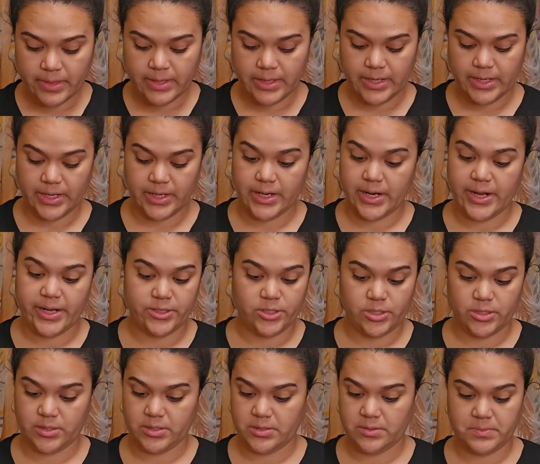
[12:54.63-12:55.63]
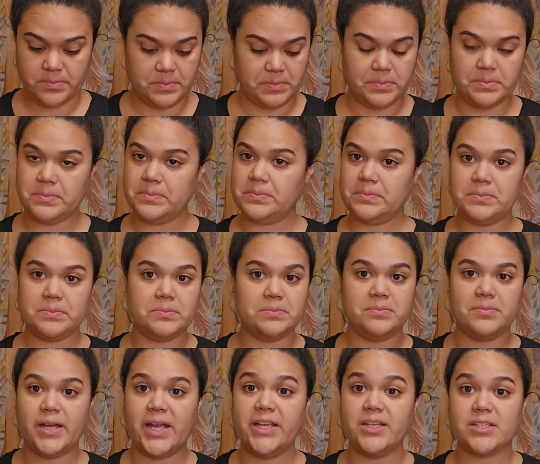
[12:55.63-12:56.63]
And I just
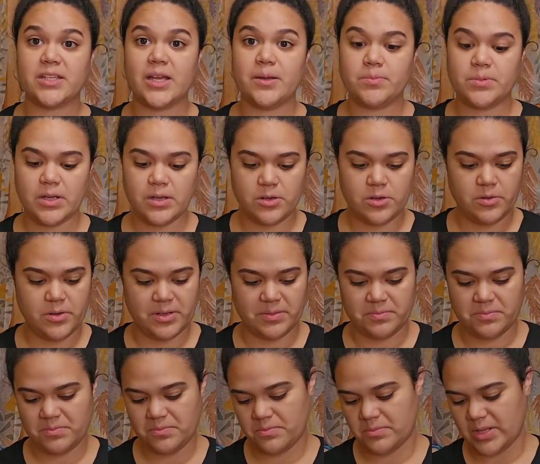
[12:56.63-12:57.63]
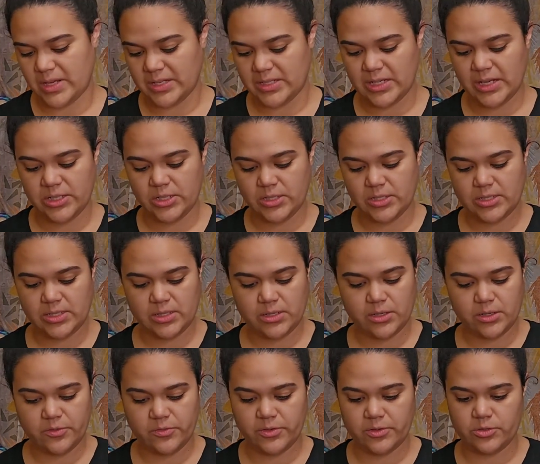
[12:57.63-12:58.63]
kept on going. Like I said, I just did
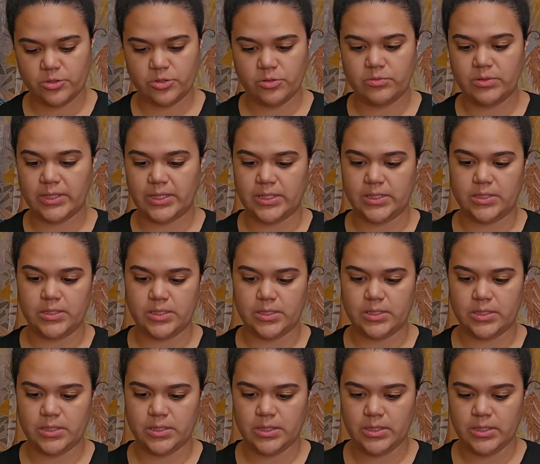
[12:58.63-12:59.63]
her for 2 nights.